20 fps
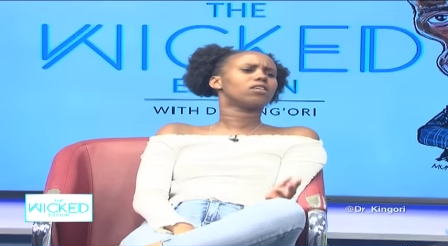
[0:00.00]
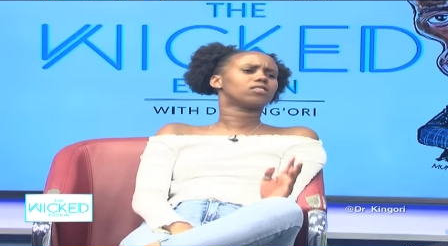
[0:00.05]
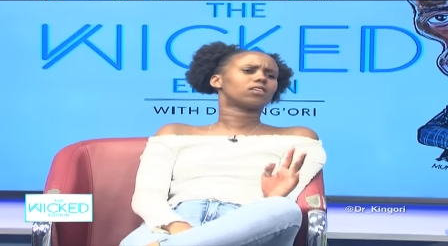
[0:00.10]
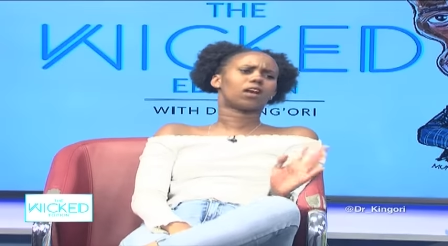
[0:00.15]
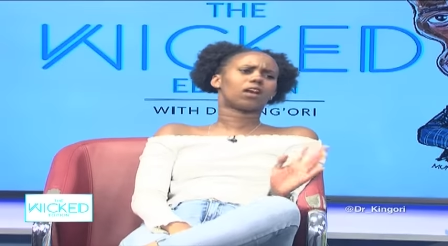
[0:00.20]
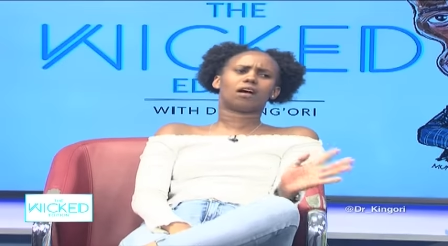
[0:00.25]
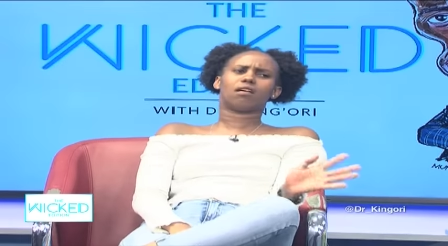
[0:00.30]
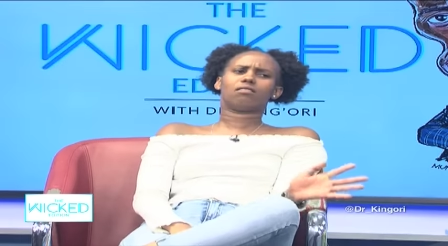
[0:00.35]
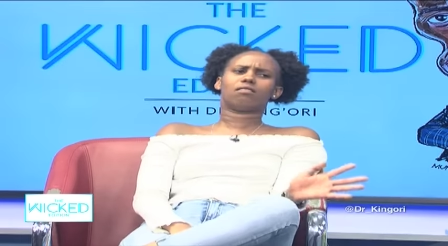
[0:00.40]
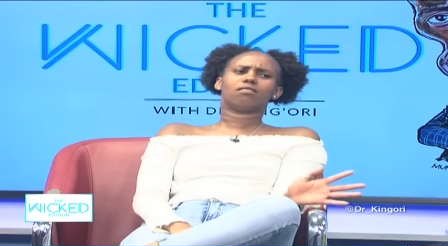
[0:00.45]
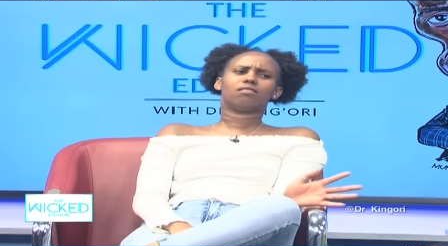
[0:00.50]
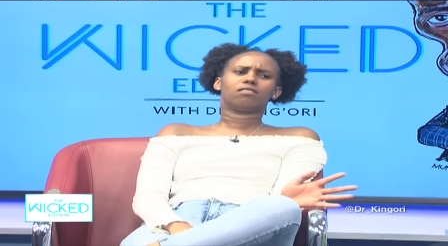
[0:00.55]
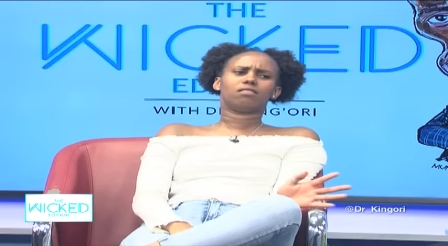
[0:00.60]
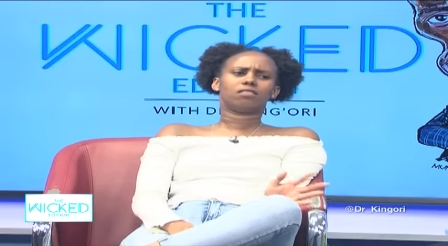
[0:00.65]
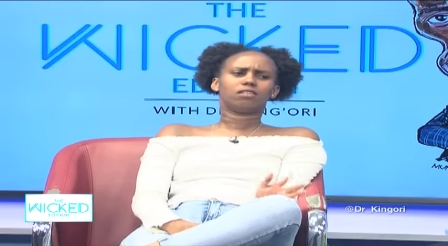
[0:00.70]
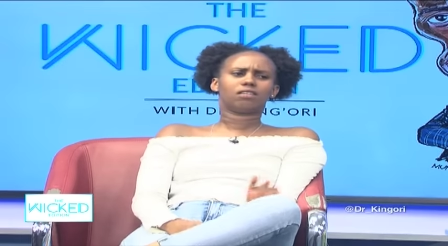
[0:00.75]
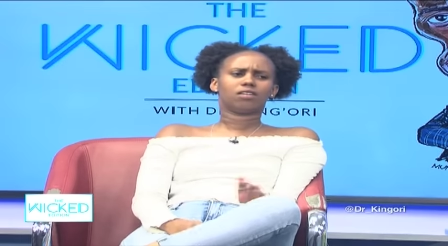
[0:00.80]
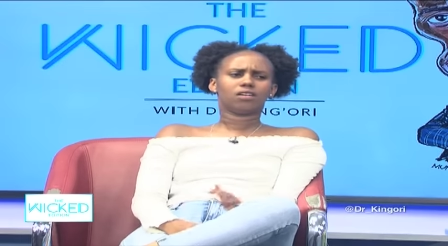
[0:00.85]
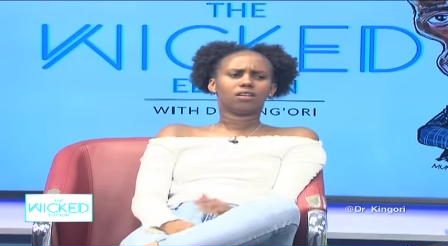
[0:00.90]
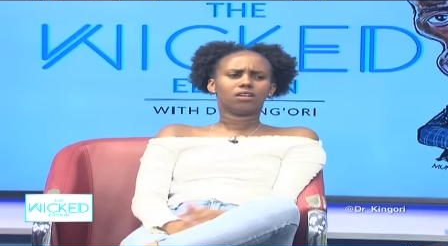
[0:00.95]
It's allowed.
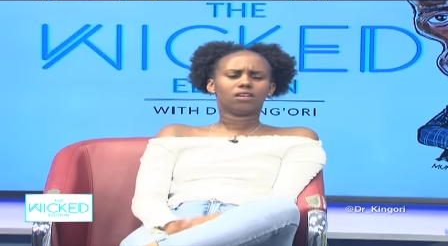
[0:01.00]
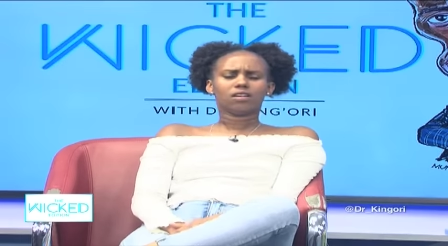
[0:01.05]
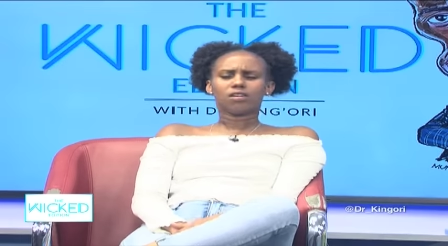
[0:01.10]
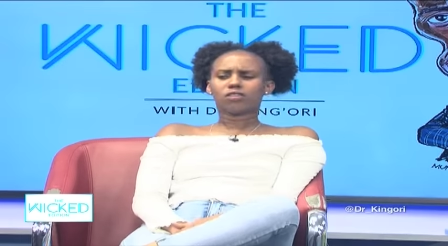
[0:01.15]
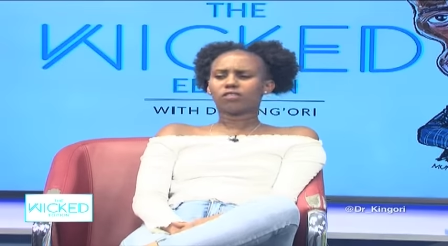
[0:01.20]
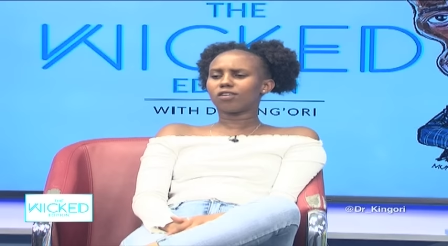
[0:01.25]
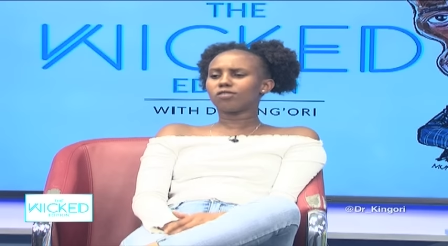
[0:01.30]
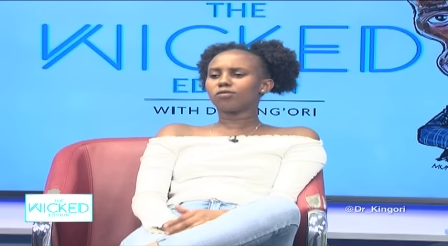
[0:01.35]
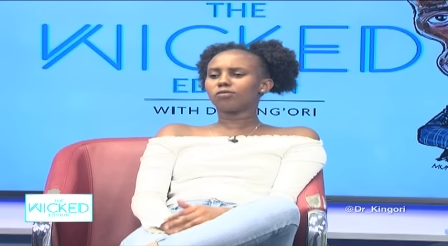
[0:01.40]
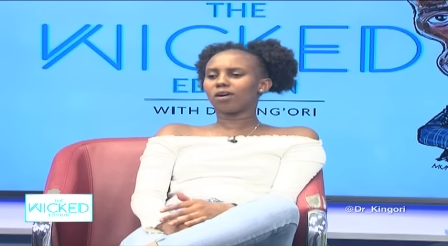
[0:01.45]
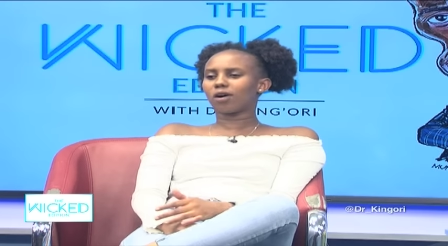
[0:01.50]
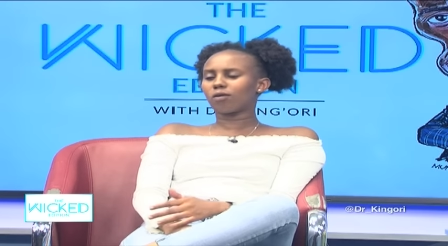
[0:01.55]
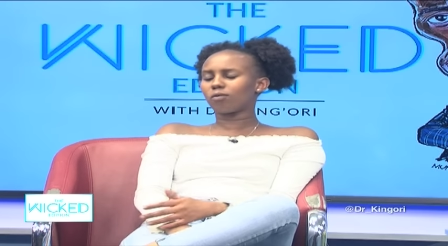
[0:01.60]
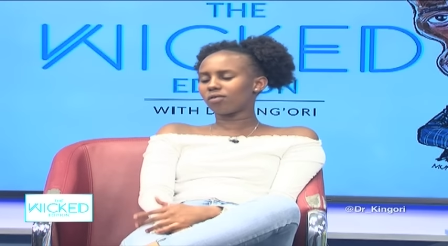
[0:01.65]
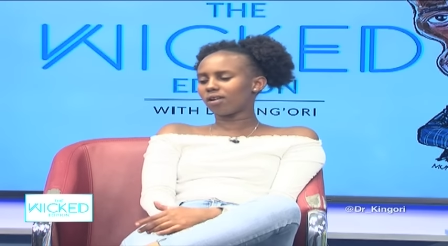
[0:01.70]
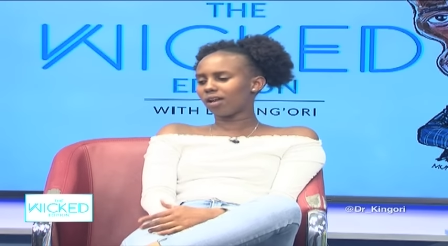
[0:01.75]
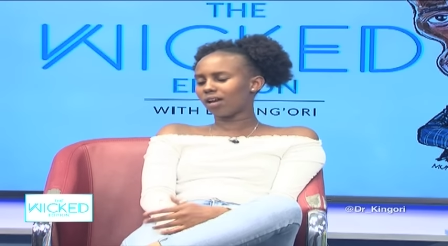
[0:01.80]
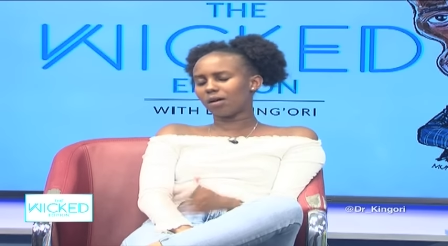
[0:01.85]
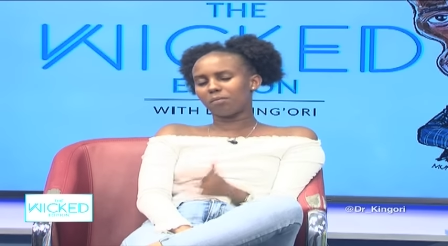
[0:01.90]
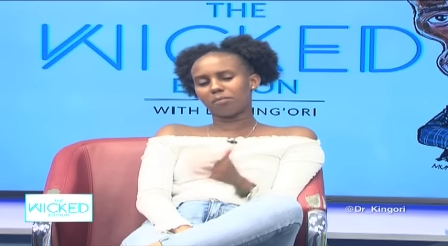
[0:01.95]
Unajua
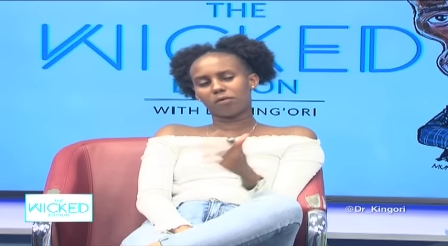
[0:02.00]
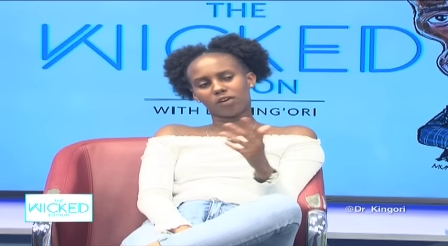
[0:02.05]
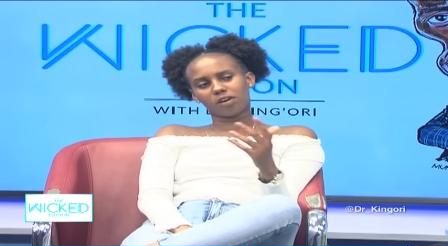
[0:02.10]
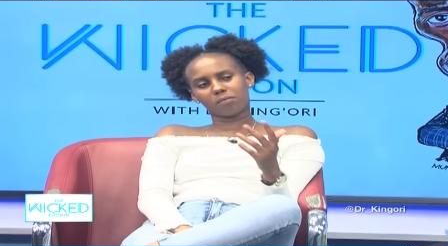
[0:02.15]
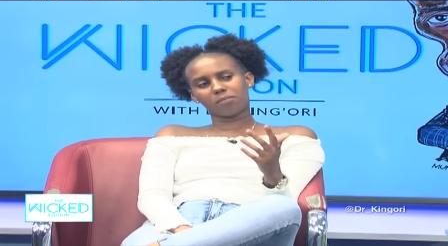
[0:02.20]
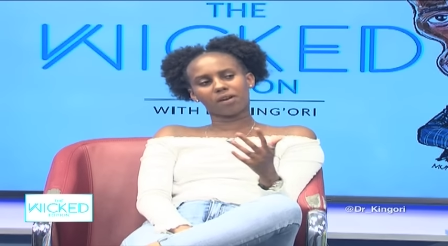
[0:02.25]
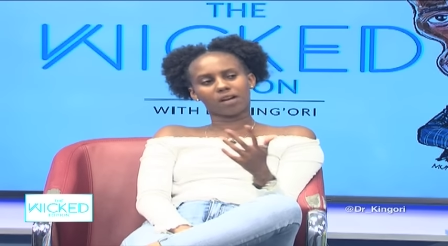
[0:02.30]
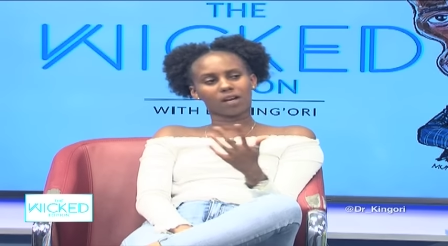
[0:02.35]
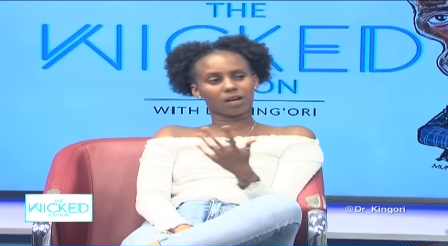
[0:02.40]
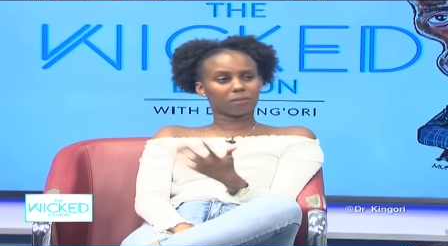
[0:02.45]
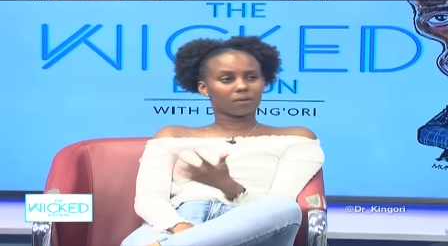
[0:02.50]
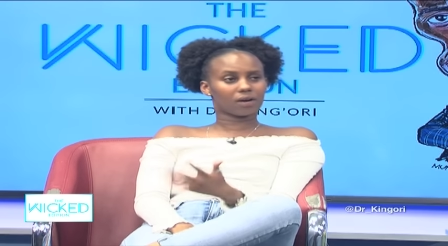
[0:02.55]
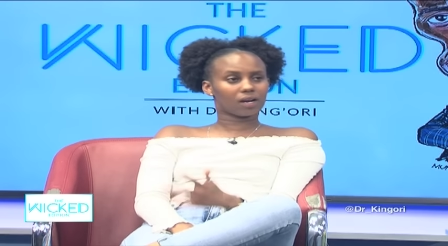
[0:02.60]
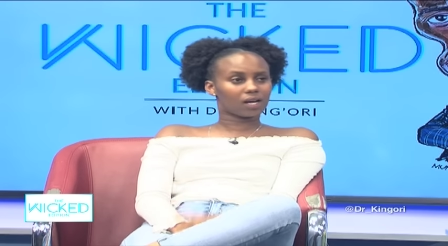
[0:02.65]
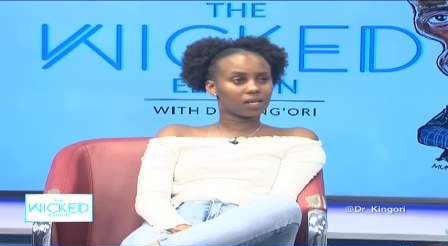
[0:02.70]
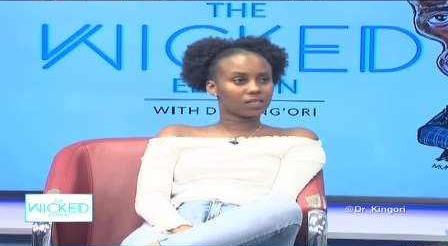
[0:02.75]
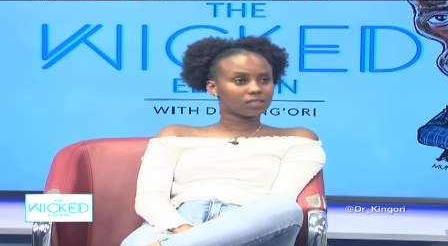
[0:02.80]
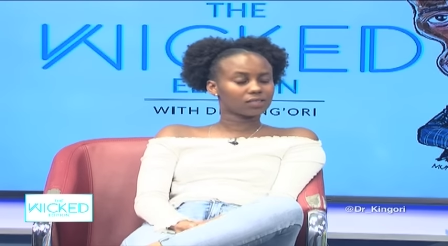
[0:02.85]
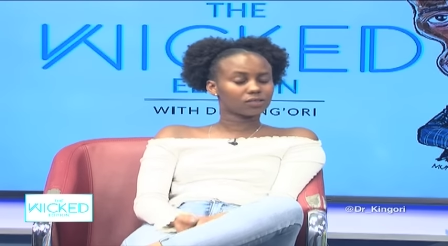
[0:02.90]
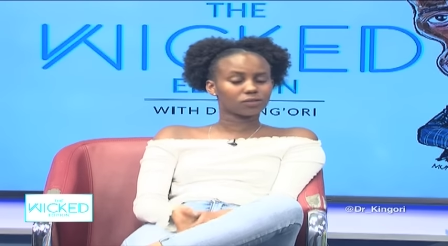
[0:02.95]
kuna number one bila number last.